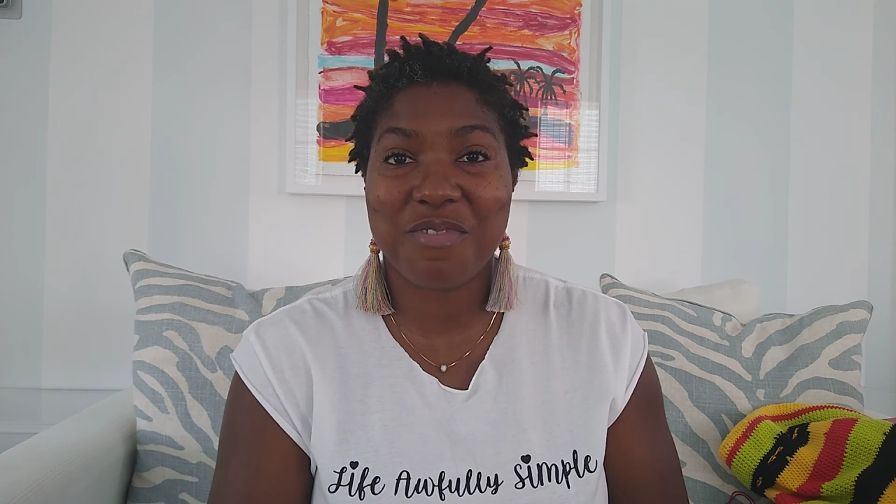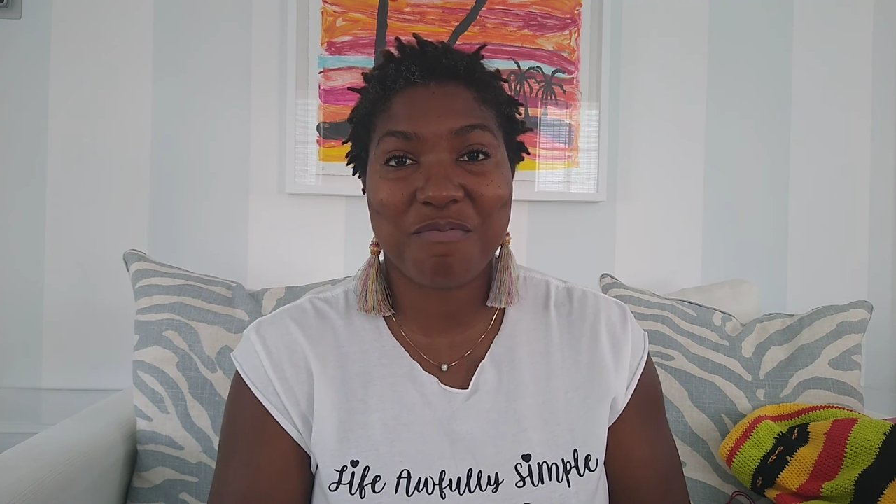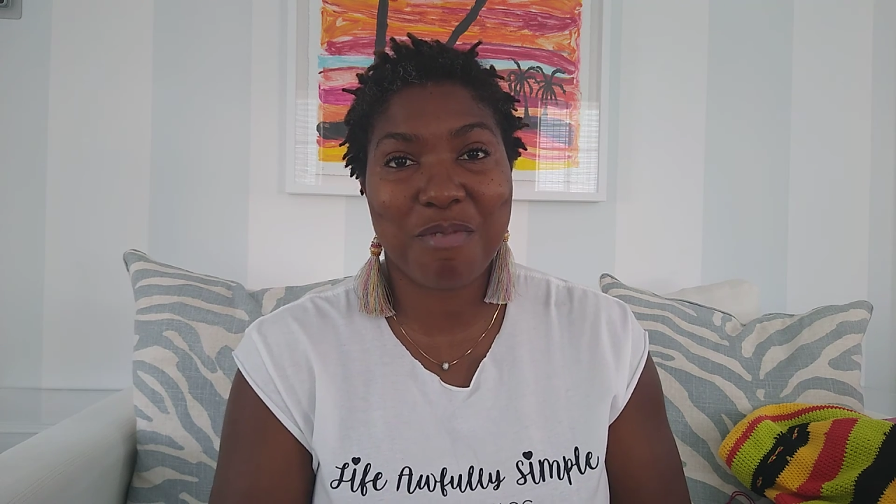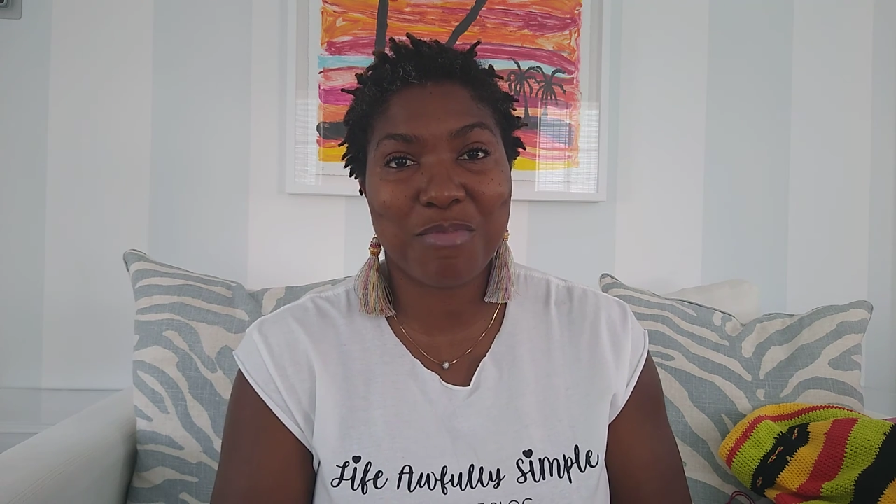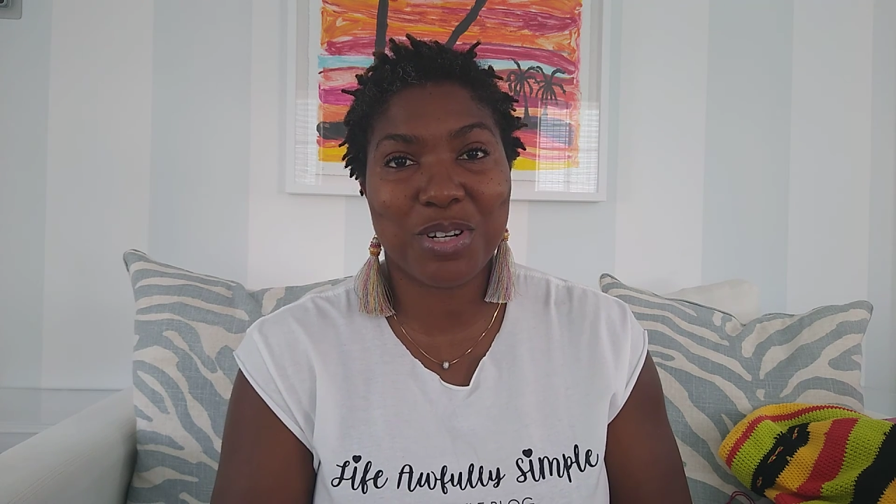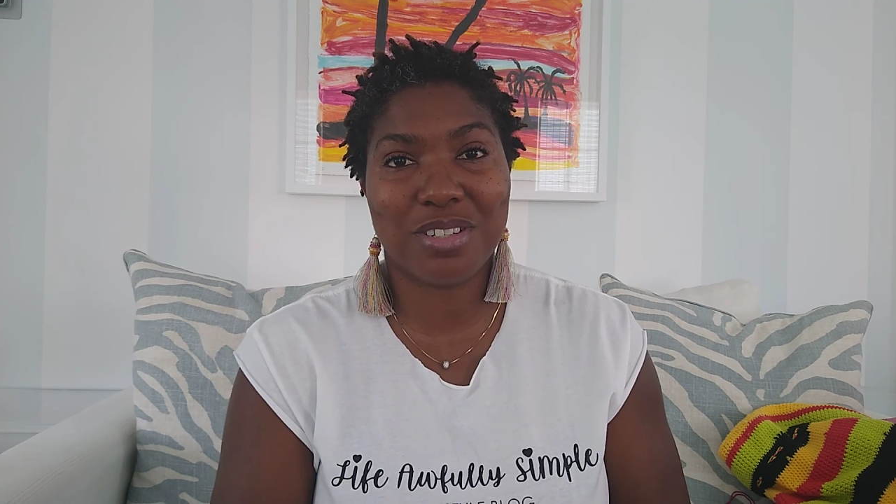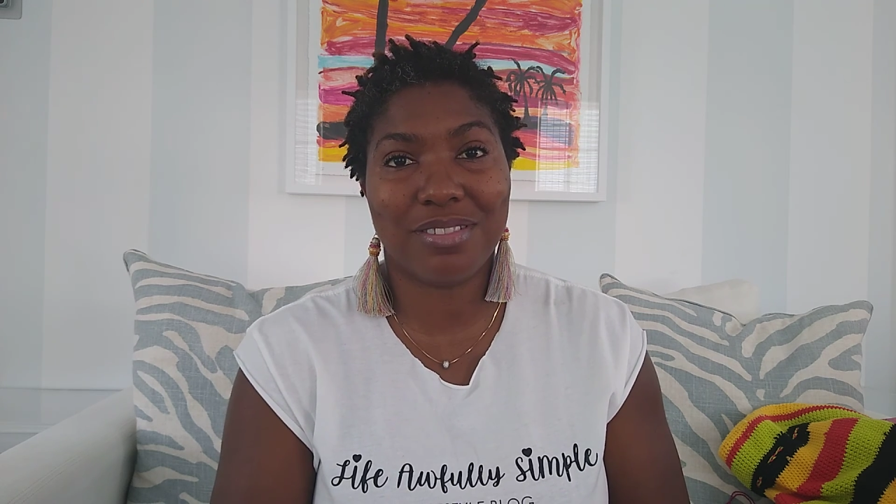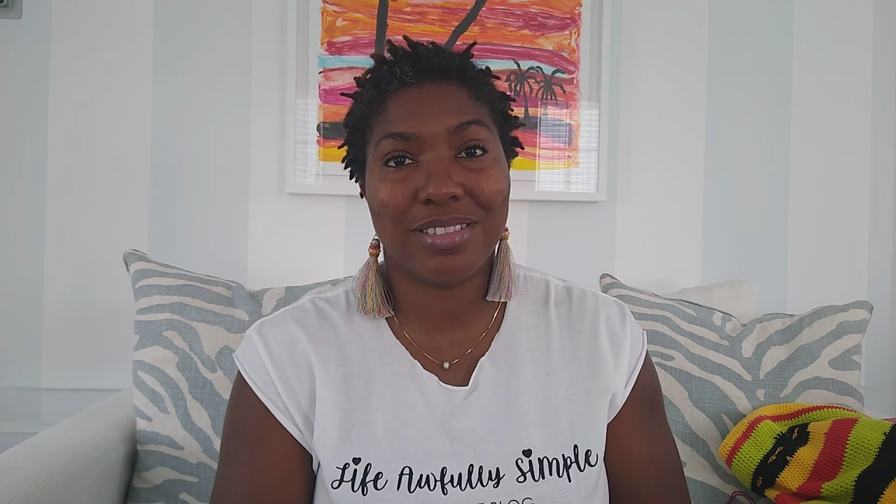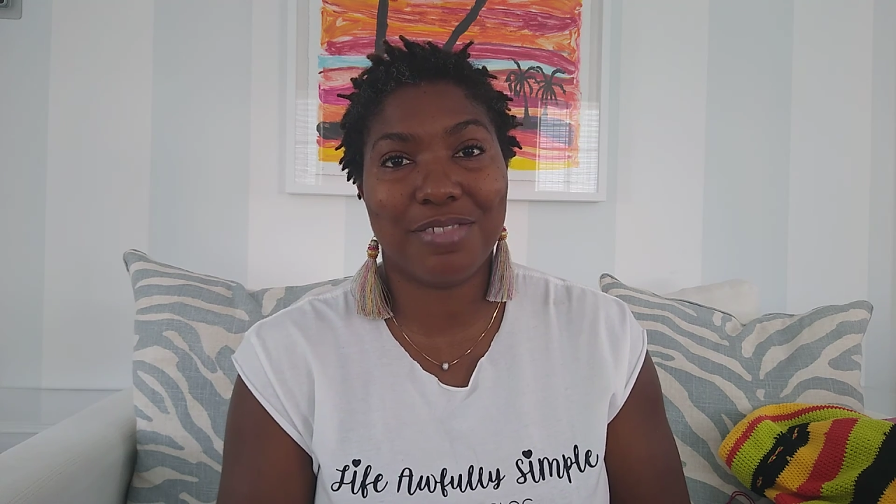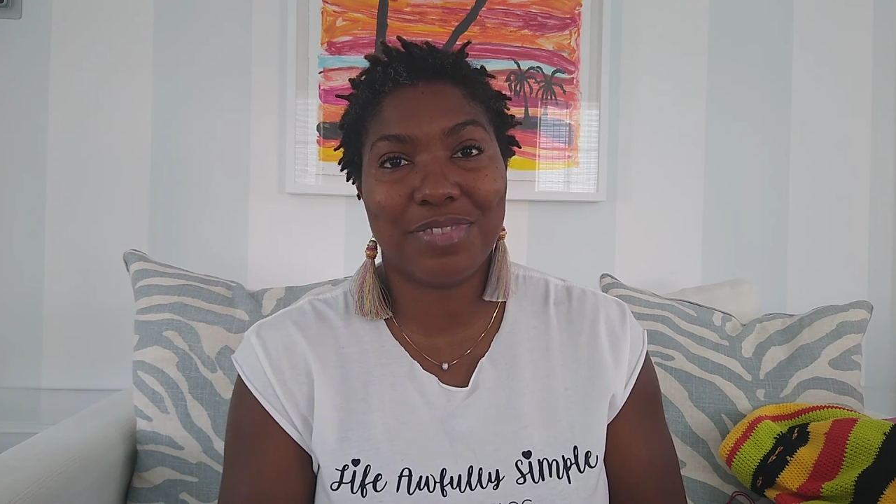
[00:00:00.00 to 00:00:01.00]
Remember,
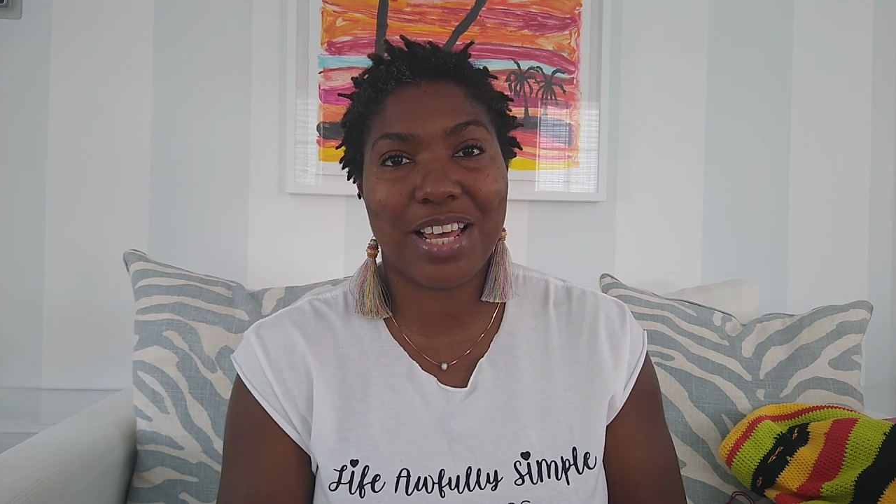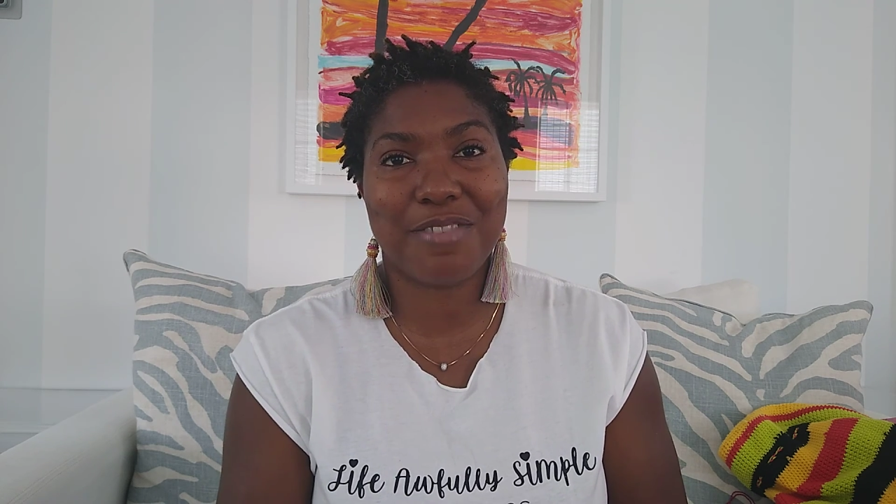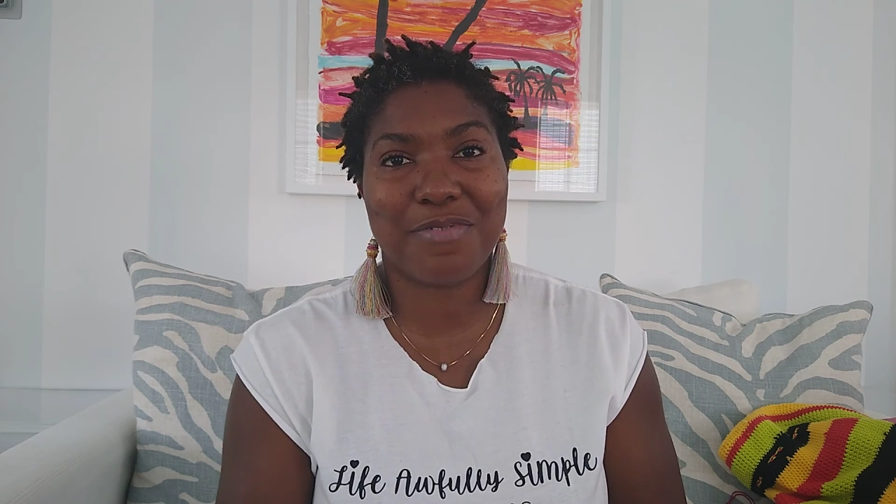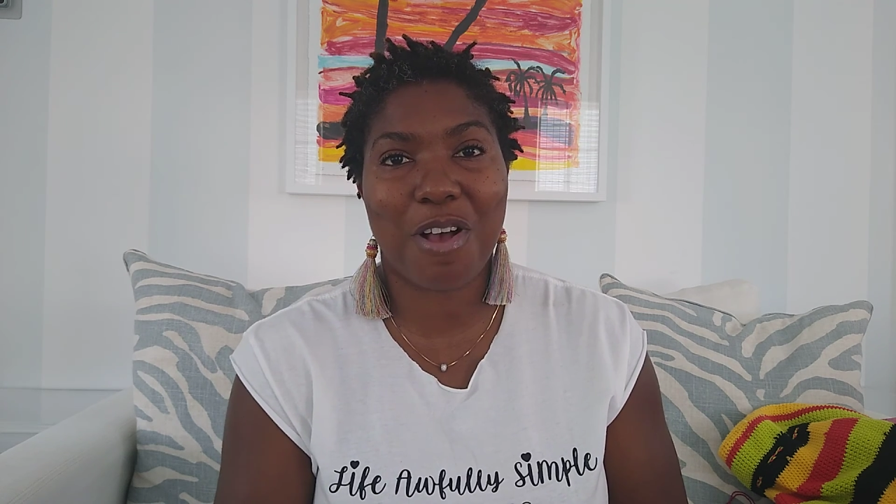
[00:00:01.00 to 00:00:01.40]
live life